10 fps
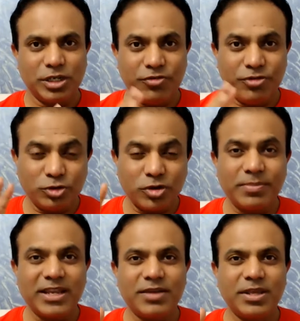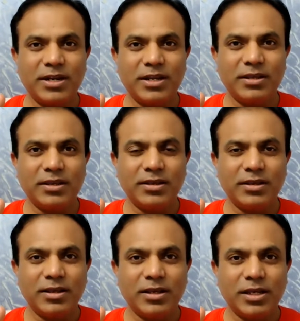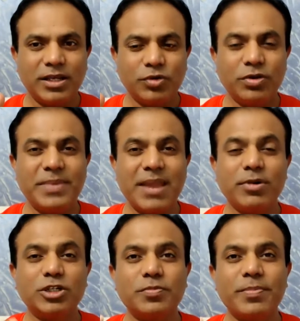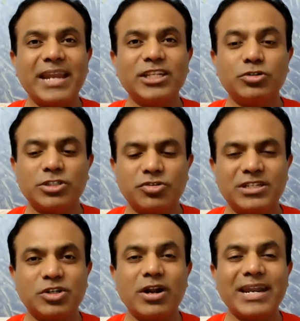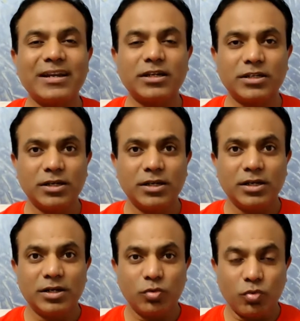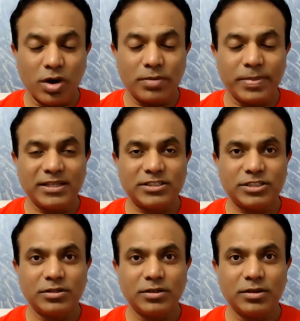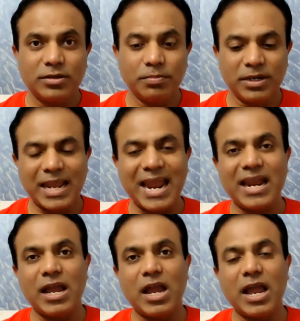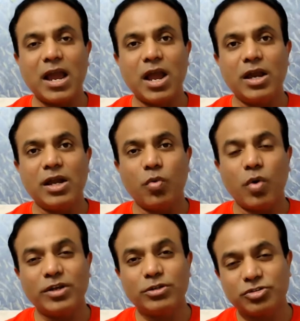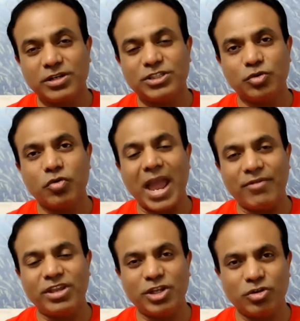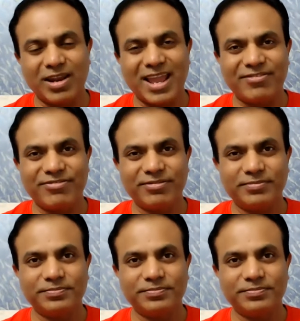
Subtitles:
If you join my community, you will be able to manage your stress, not at workplace, but whatever stress you have in your life.